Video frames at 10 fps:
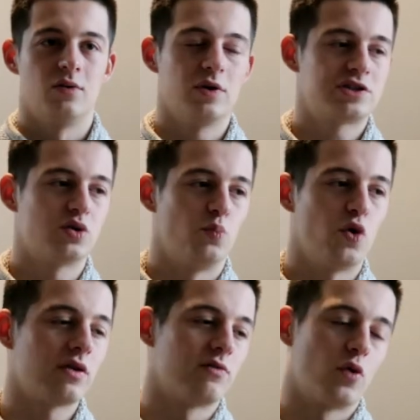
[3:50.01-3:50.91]
What's the
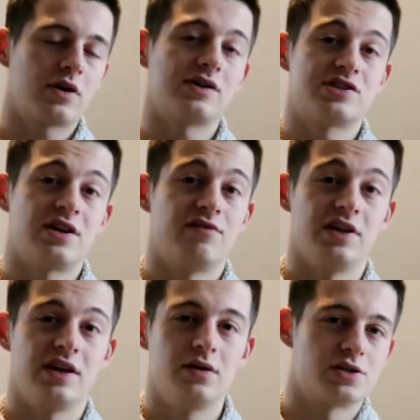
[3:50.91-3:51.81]
point of working
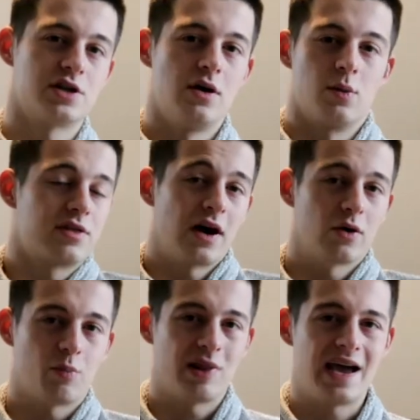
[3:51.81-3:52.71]
70 years
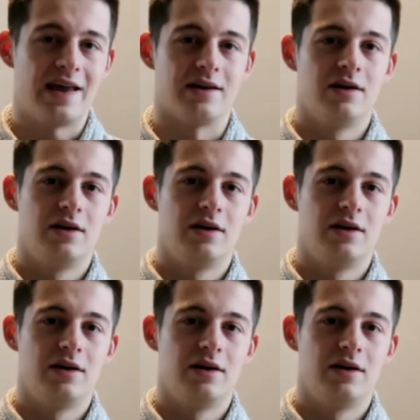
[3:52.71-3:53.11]
without a plan?